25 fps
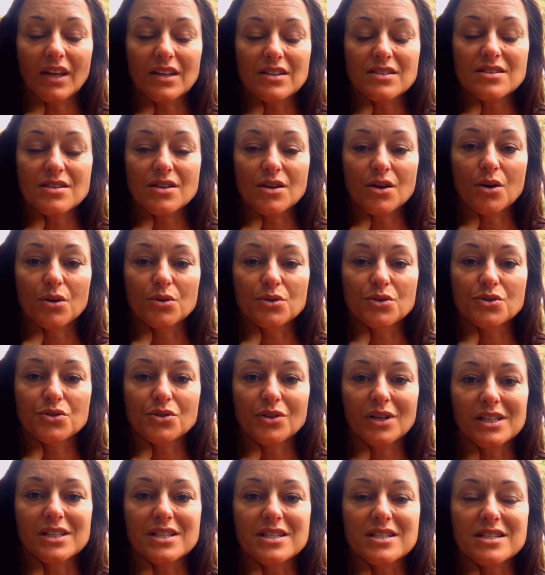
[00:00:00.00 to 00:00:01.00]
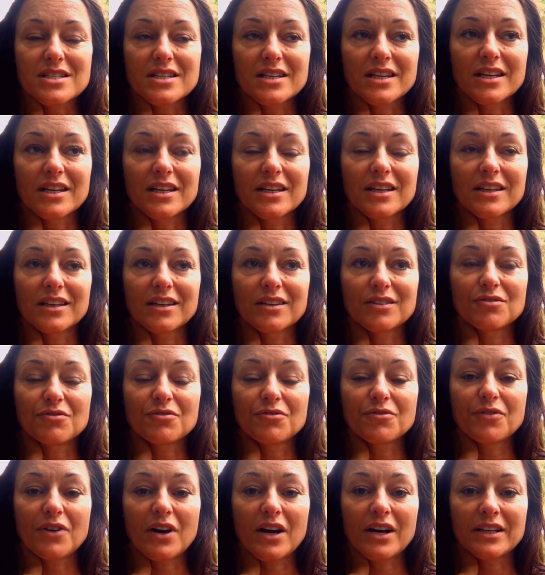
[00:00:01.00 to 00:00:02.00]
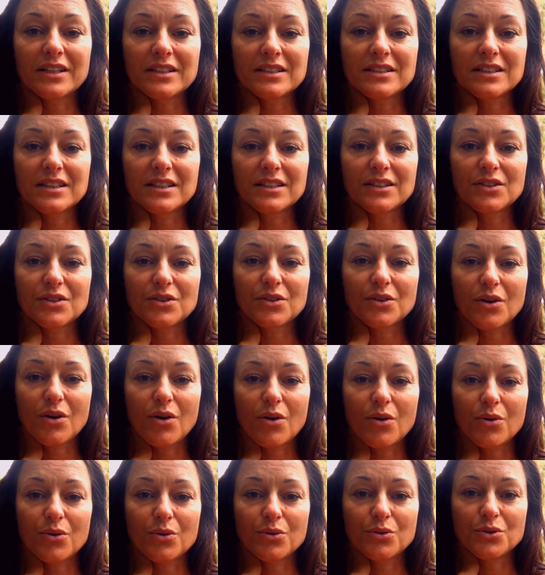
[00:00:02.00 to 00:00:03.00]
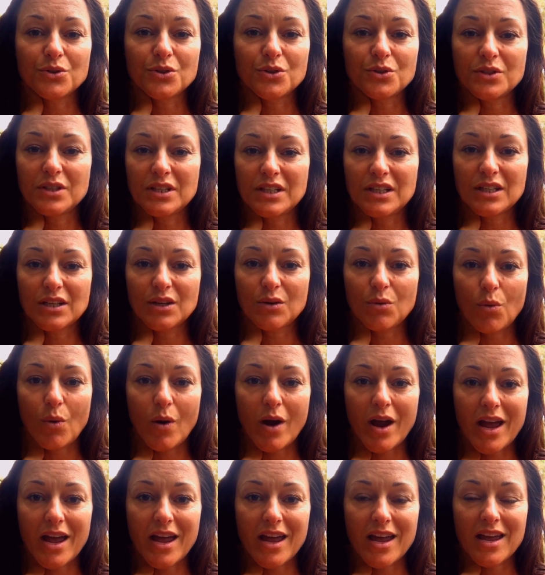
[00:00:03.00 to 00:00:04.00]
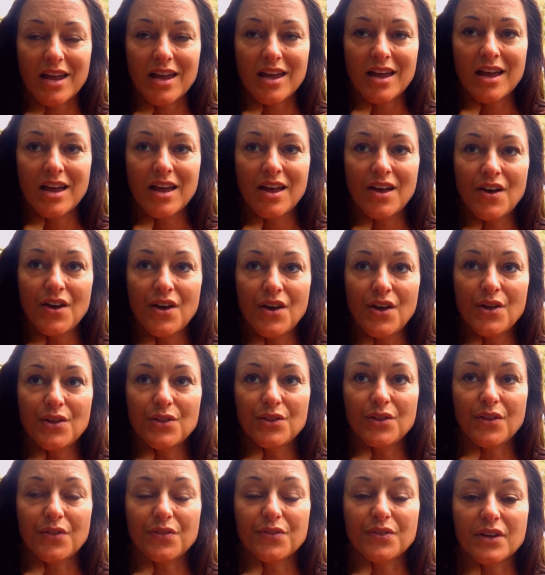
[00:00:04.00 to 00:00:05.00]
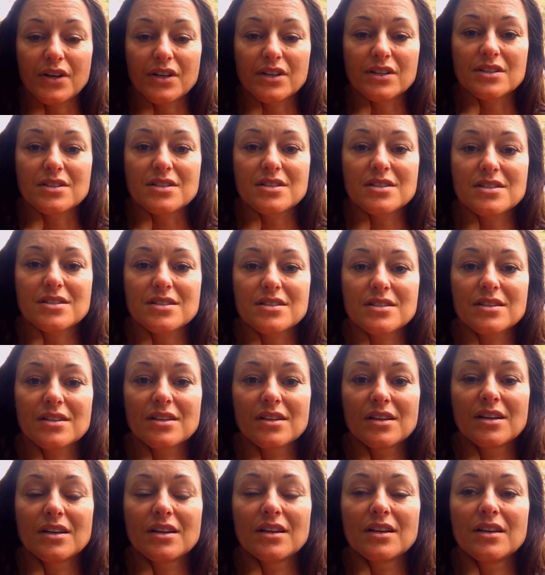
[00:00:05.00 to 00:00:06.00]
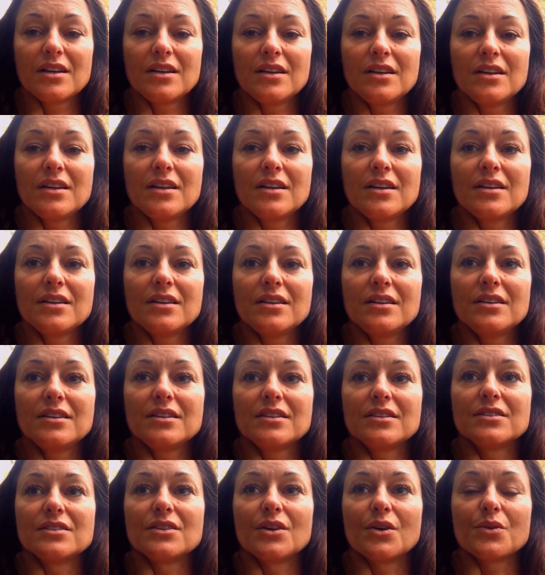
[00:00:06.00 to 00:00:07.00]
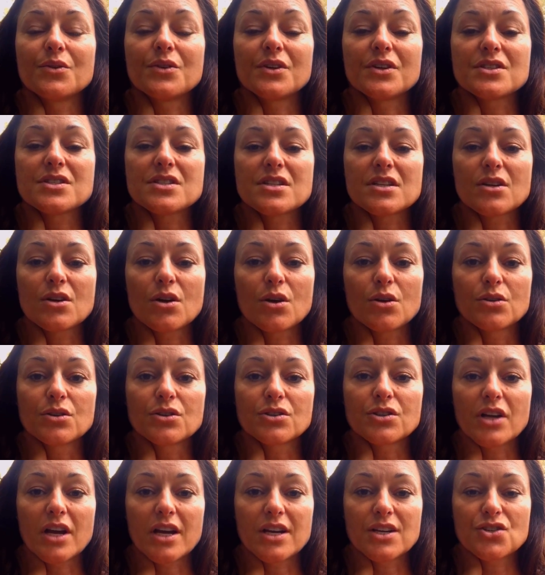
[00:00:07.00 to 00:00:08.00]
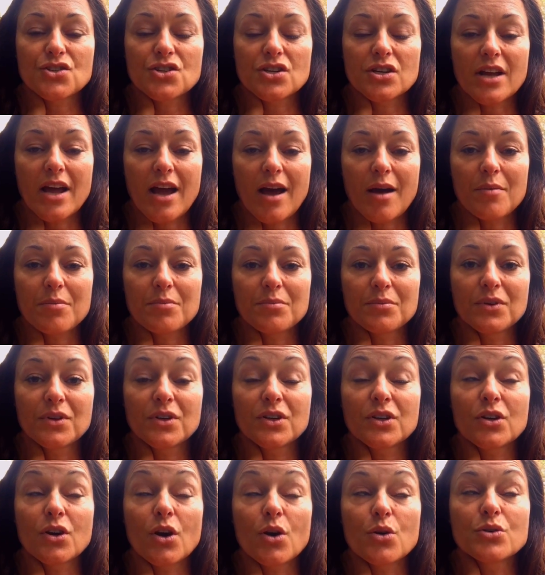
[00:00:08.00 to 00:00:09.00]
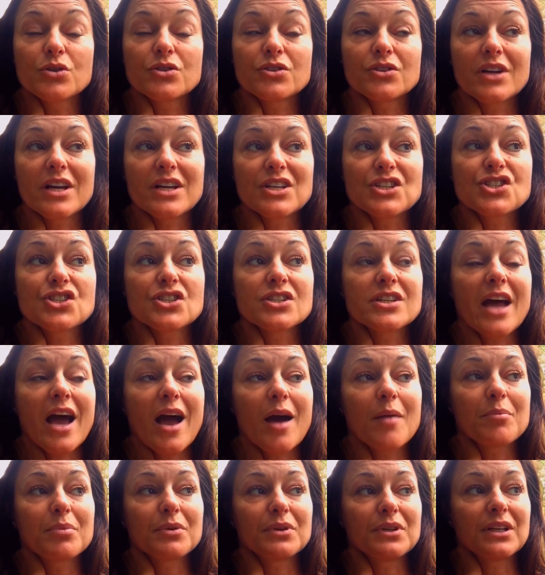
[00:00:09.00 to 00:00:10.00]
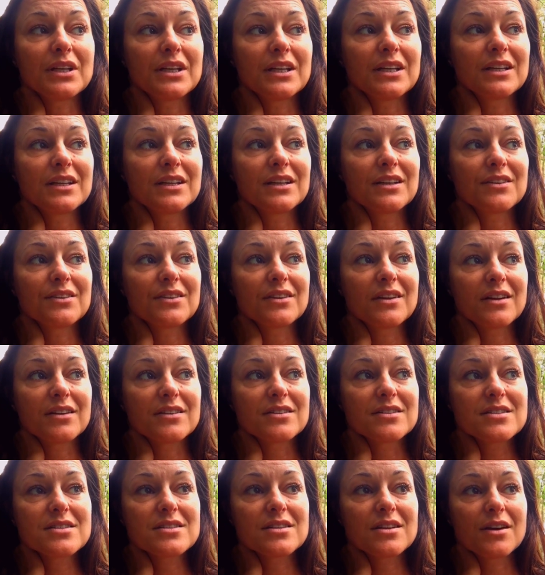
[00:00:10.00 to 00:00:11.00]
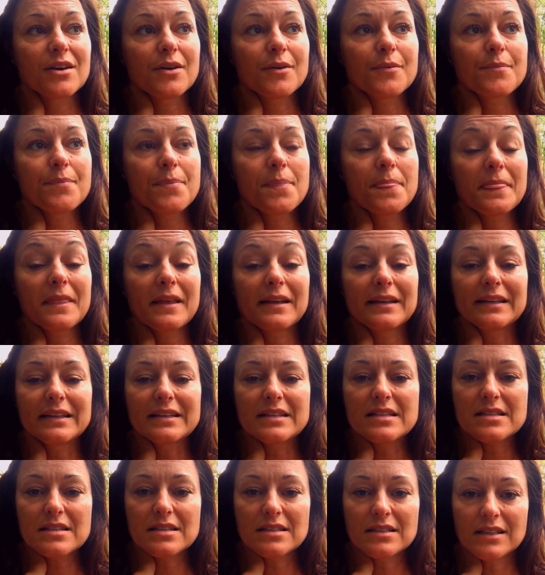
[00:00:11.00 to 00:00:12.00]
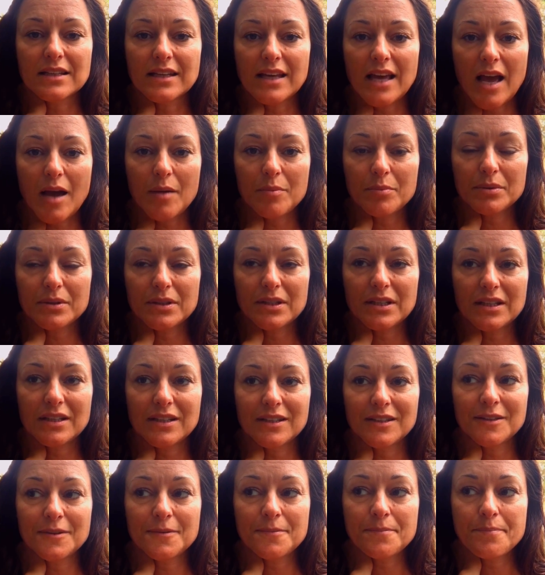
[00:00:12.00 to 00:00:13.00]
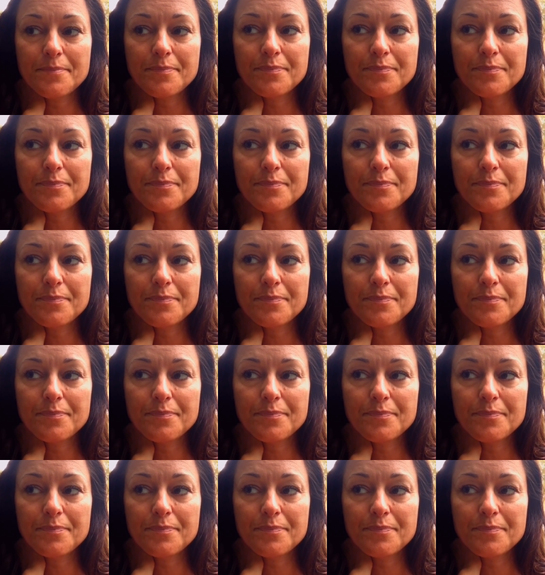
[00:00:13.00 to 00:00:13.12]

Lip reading: So trusting and finding your own unique way, that there's a co-creation happening, and there's a listening happening.